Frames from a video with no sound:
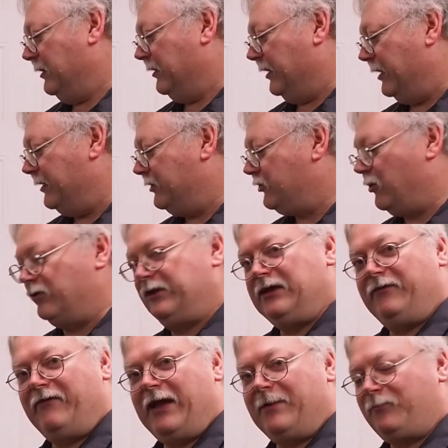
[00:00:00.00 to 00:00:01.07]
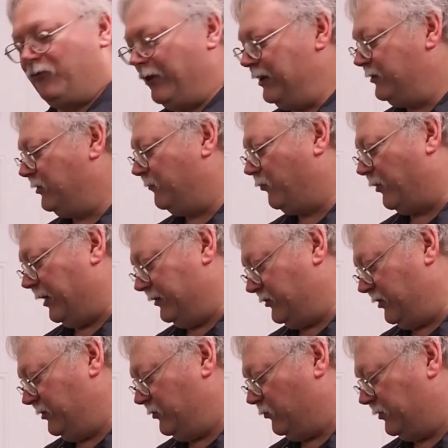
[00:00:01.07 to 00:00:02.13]
Then he showed the evaporation
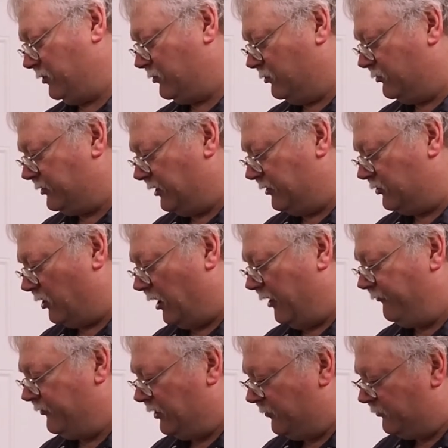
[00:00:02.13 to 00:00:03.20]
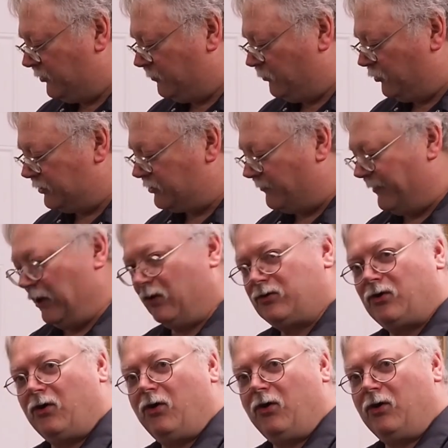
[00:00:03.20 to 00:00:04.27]
process, which cools things off, and he's put some
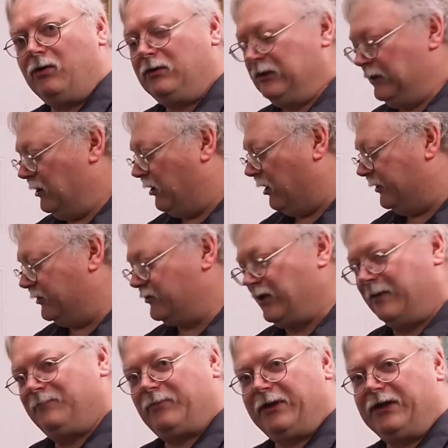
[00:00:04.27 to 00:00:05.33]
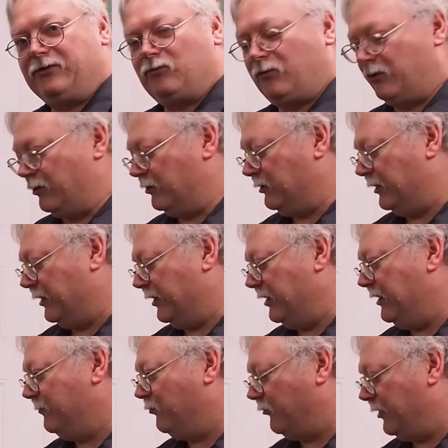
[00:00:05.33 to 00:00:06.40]
alcohol on the same place where
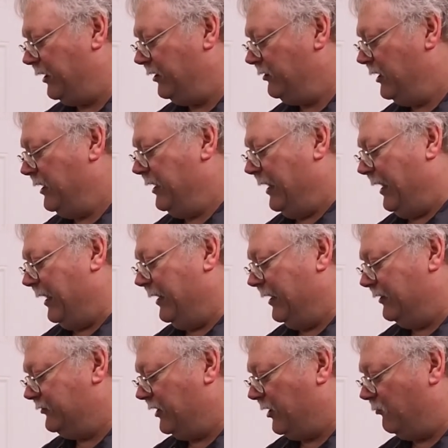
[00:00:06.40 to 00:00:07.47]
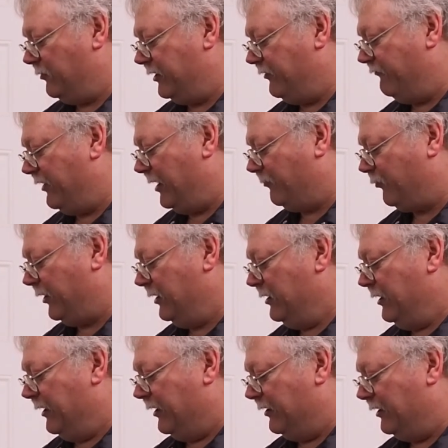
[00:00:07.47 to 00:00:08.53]
he breathed, and as that would evaporate,
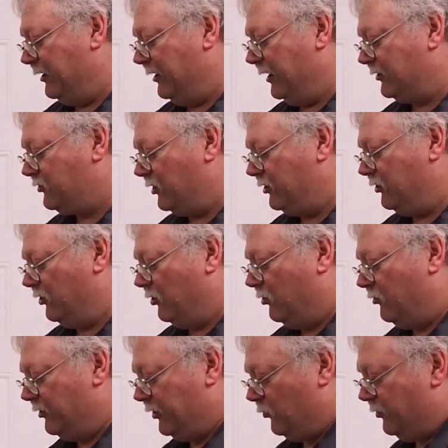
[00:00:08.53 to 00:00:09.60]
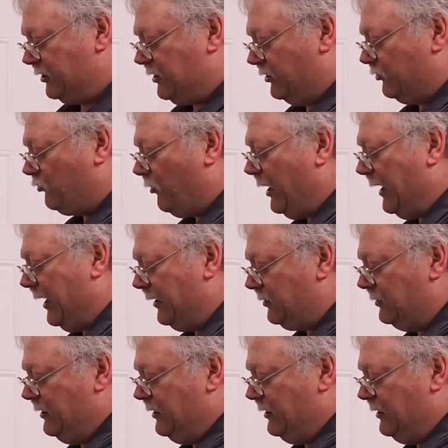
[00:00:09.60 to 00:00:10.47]
and then next thing you know, it would contract,